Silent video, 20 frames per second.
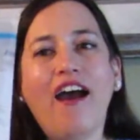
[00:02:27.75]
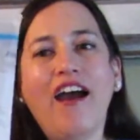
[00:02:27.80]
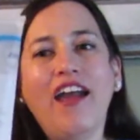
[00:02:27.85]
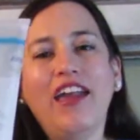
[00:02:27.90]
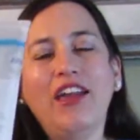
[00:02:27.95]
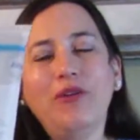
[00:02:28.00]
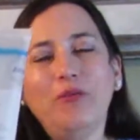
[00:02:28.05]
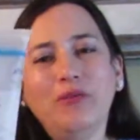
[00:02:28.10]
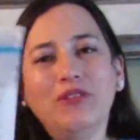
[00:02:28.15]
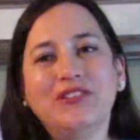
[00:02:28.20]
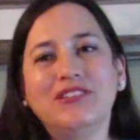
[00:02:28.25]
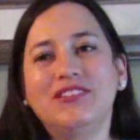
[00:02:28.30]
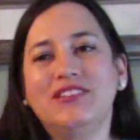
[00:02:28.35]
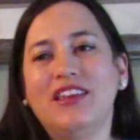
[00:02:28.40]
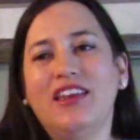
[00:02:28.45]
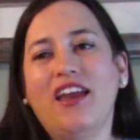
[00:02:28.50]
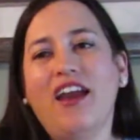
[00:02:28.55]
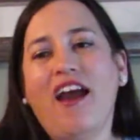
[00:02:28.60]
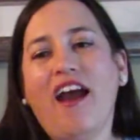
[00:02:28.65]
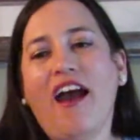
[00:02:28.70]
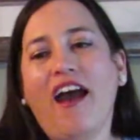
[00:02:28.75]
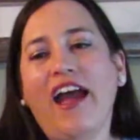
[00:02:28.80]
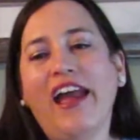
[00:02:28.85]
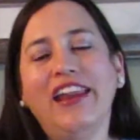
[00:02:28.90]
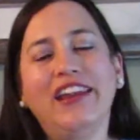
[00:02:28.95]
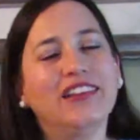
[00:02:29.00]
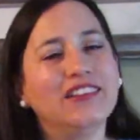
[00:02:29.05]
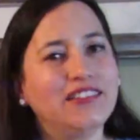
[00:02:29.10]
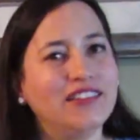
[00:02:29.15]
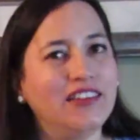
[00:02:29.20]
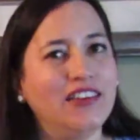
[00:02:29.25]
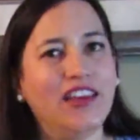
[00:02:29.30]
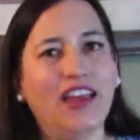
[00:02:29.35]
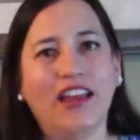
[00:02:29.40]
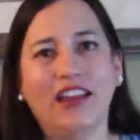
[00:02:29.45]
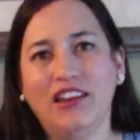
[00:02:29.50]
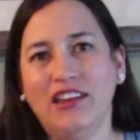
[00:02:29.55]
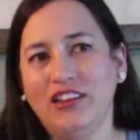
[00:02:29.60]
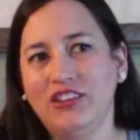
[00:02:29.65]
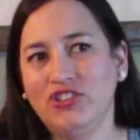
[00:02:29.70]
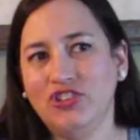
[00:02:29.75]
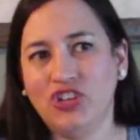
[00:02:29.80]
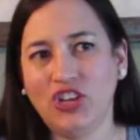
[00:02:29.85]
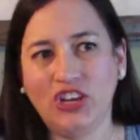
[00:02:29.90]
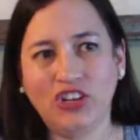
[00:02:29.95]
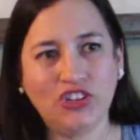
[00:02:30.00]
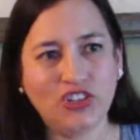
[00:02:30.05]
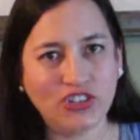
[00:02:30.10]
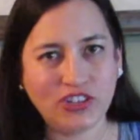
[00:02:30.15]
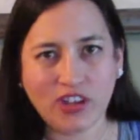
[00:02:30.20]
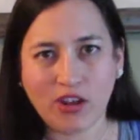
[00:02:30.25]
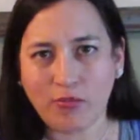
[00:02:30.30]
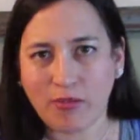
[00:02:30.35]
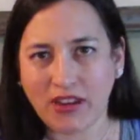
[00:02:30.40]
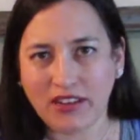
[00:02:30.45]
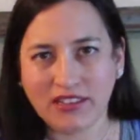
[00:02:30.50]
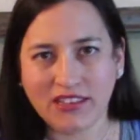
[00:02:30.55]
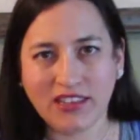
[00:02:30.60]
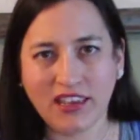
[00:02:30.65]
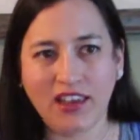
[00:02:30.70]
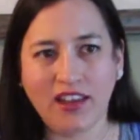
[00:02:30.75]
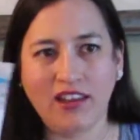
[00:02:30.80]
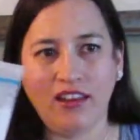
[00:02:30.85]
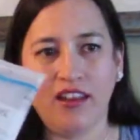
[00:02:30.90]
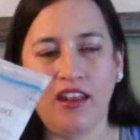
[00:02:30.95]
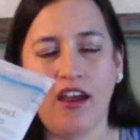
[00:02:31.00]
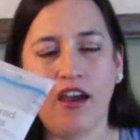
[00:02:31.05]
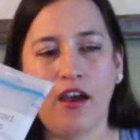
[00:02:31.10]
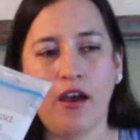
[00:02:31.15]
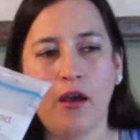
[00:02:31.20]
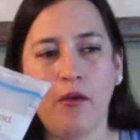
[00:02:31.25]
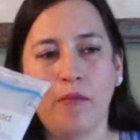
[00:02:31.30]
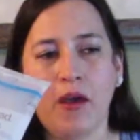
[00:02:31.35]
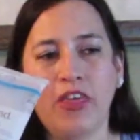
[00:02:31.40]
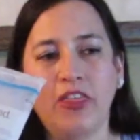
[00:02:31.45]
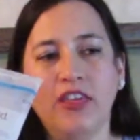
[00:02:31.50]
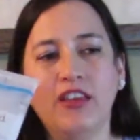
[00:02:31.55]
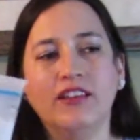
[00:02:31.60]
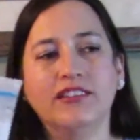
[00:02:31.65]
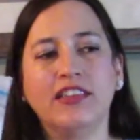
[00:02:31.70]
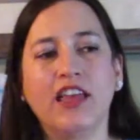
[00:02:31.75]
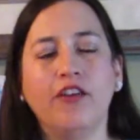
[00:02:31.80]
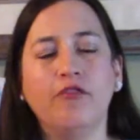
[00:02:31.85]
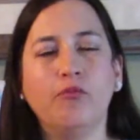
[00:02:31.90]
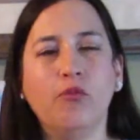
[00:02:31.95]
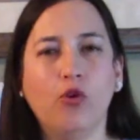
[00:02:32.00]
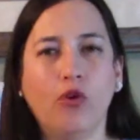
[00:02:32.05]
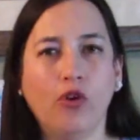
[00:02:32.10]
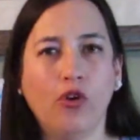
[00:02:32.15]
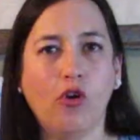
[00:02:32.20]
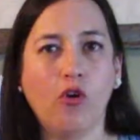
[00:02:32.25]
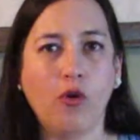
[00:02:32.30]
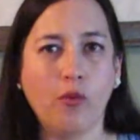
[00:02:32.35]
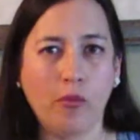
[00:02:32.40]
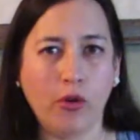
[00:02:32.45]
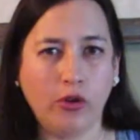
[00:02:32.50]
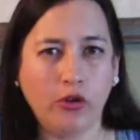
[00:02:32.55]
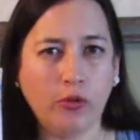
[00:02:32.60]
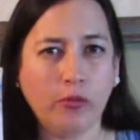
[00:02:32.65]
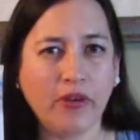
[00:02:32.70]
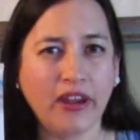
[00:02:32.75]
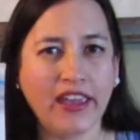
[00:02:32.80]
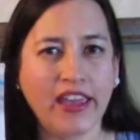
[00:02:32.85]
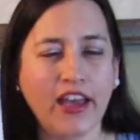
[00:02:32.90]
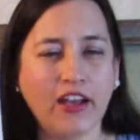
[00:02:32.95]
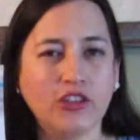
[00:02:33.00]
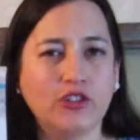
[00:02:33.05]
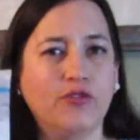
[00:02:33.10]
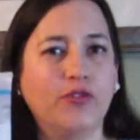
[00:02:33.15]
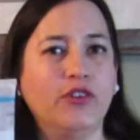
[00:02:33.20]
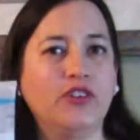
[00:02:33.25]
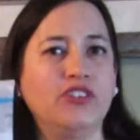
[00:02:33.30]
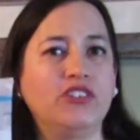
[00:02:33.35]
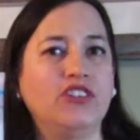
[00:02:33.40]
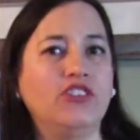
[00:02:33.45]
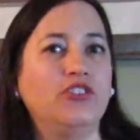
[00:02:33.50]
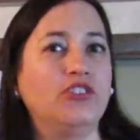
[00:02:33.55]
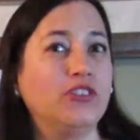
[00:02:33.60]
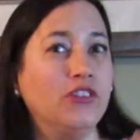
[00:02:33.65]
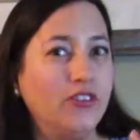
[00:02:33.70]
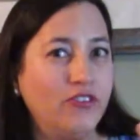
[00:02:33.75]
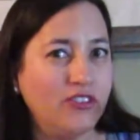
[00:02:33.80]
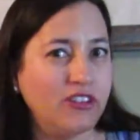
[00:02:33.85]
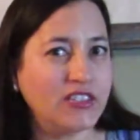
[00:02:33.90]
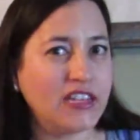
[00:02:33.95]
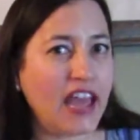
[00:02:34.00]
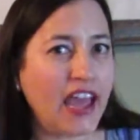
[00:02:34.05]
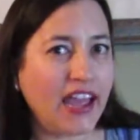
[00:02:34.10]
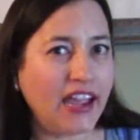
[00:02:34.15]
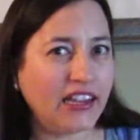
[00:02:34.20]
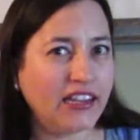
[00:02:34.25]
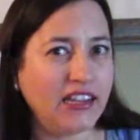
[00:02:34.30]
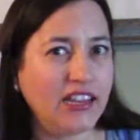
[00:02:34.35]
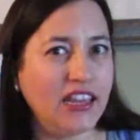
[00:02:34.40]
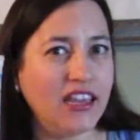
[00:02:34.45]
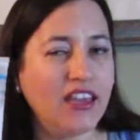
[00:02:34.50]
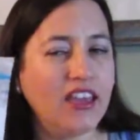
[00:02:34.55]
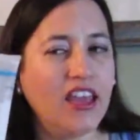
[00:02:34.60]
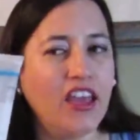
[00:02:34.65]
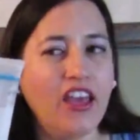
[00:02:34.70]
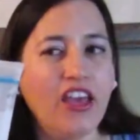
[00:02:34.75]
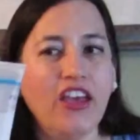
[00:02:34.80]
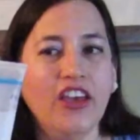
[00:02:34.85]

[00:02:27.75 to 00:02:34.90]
It was, I didn't see any changes on my skin. Um, I think because I have more hormonal breakouts versus surface acne.